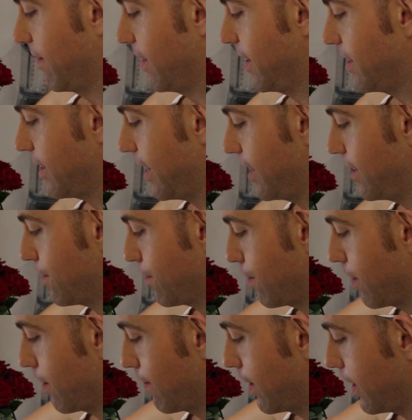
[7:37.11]
this ice
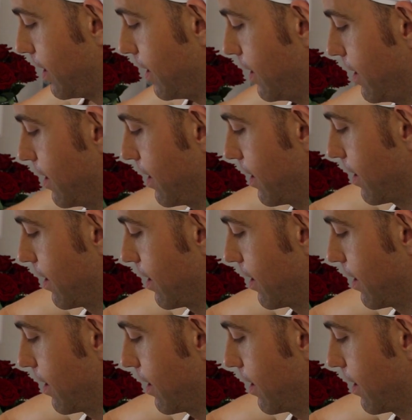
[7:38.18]
cream right here.